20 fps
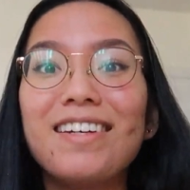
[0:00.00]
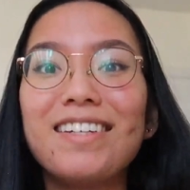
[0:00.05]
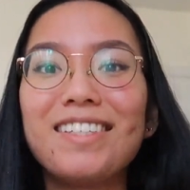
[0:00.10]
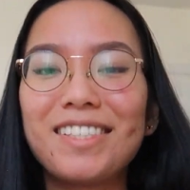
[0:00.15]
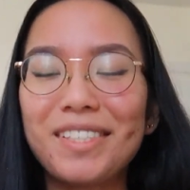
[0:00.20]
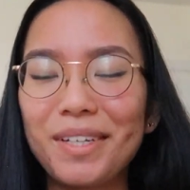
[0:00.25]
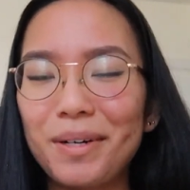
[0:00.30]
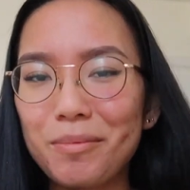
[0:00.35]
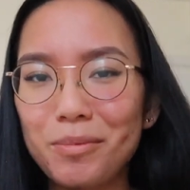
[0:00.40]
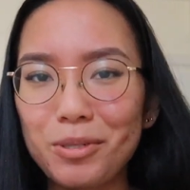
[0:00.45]

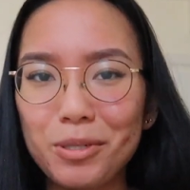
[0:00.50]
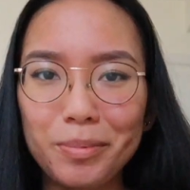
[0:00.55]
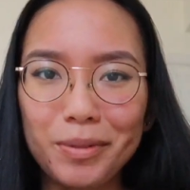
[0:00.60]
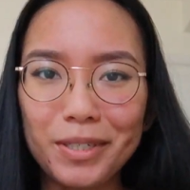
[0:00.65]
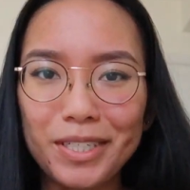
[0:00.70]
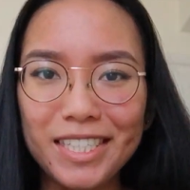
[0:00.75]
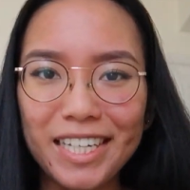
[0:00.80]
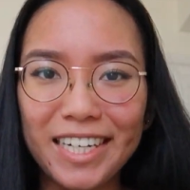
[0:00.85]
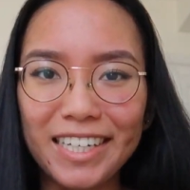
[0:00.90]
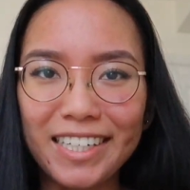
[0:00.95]
So I'm super
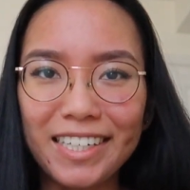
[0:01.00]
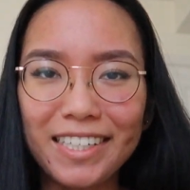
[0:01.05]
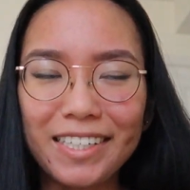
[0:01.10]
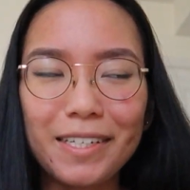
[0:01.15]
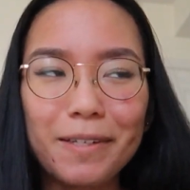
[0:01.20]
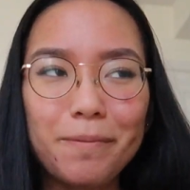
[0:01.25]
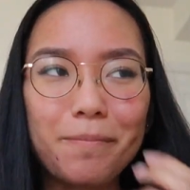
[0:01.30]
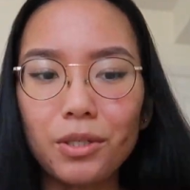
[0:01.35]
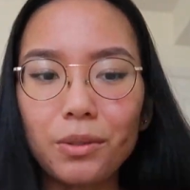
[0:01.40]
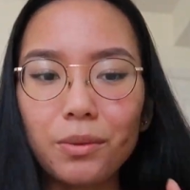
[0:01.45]

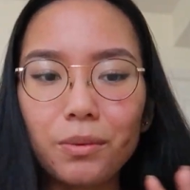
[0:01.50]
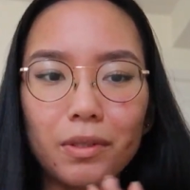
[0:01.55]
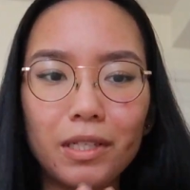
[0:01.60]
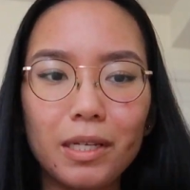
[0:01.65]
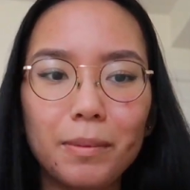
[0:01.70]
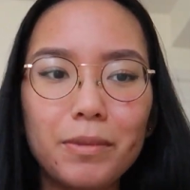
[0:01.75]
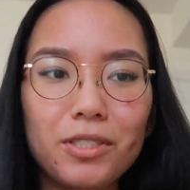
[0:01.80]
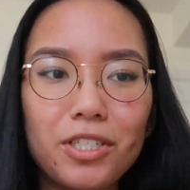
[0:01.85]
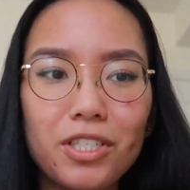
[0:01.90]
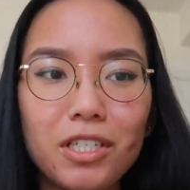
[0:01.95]
excited. So
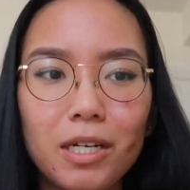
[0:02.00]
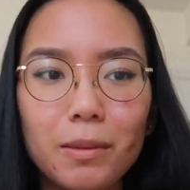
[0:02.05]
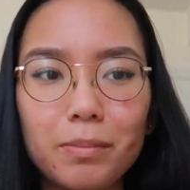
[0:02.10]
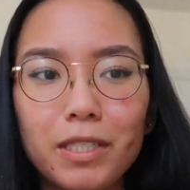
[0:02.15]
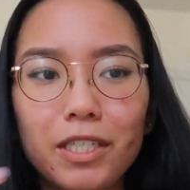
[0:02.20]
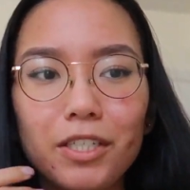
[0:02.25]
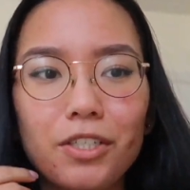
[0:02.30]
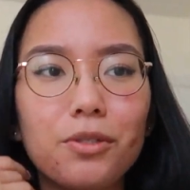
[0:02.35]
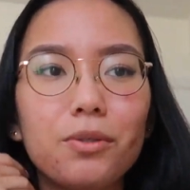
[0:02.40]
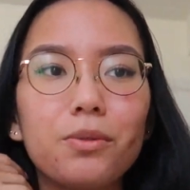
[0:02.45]
let me just
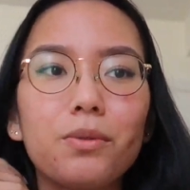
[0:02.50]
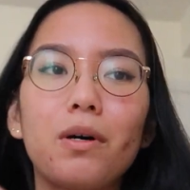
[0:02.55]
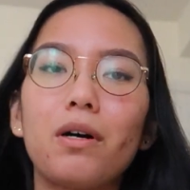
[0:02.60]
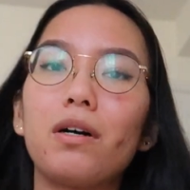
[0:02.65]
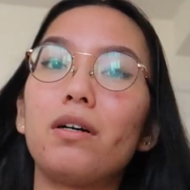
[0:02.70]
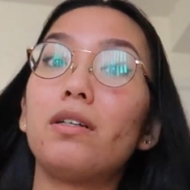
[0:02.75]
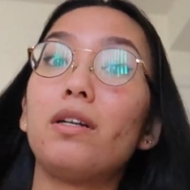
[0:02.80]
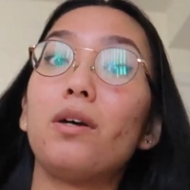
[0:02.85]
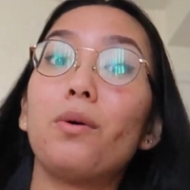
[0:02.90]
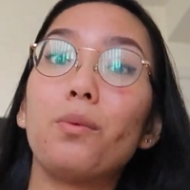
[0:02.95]
update you
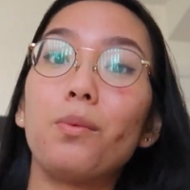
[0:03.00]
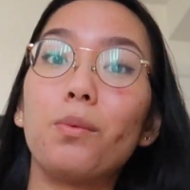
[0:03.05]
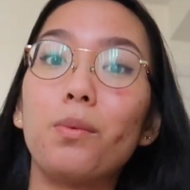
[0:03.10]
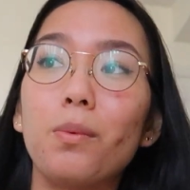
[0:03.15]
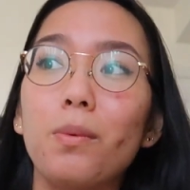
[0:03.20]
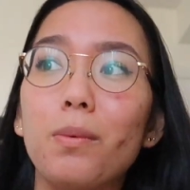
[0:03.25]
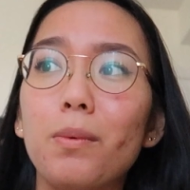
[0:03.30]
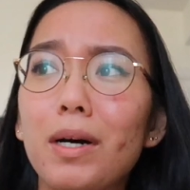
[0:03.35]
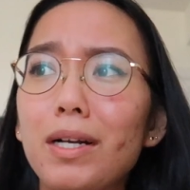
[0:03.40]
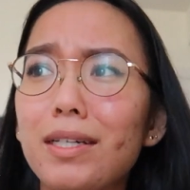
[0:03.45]
on
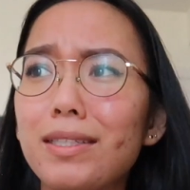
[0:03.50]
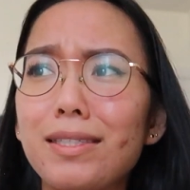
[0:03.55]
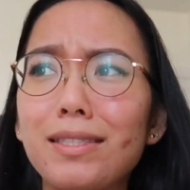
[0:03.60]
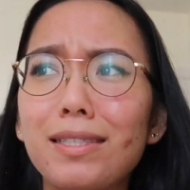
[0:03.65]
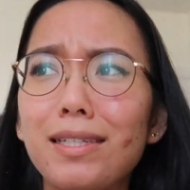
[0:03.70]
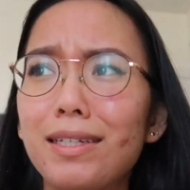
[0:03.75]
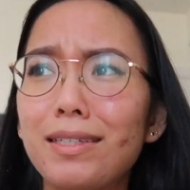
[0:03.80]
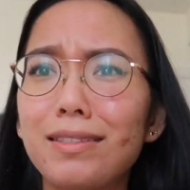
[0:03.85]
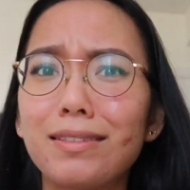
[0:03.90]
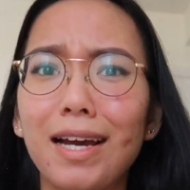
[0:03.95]

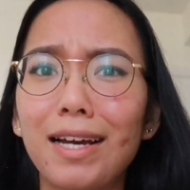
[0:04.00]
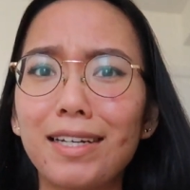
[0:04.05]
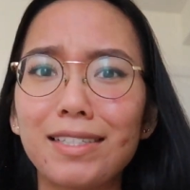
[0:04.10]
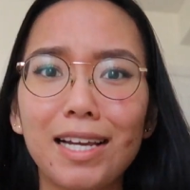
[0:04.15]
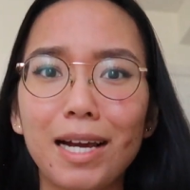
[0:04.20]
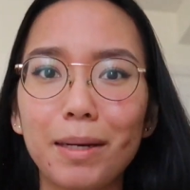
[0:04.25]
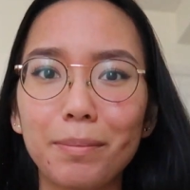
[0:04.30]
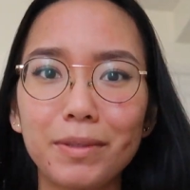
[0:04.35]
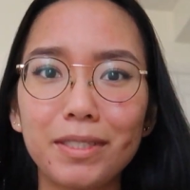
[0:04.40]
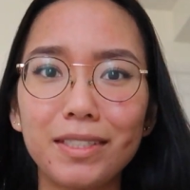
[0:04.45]
what has
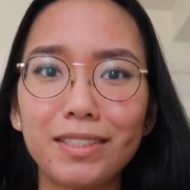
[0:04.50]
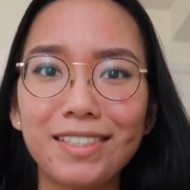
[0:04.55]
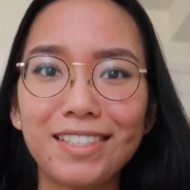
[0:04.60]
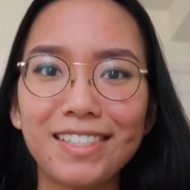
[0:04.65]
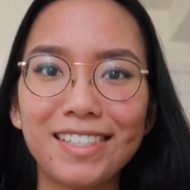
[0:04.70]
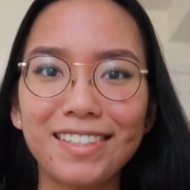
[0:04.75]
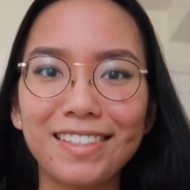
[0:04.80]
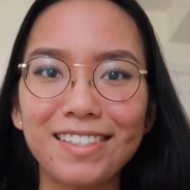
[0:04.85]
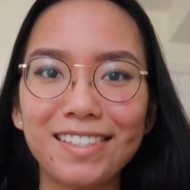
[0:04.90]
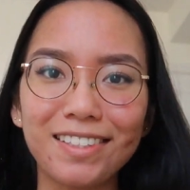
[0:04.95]
happened
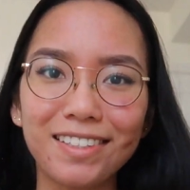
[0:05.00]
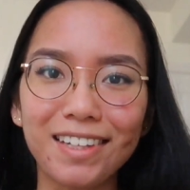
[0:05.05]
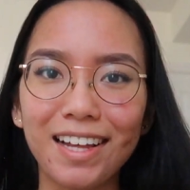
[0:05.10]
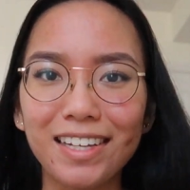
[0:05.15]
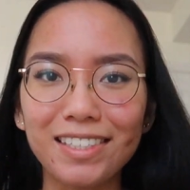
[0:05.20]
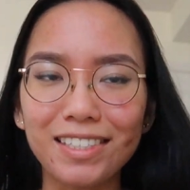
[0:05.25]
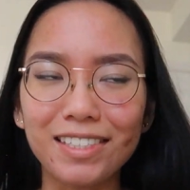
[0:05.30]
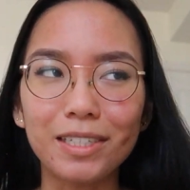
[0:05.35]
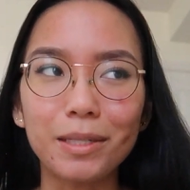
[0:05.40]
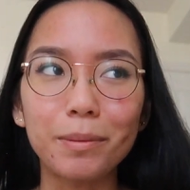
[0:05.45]
since the
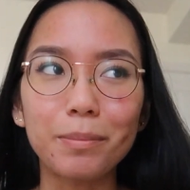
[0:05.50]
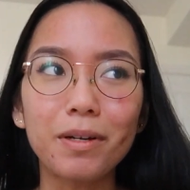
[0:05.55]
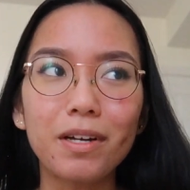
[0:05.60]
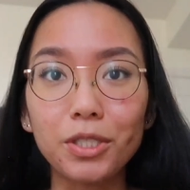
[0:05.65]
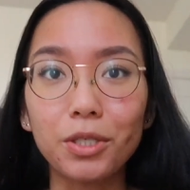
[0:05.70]
last clip.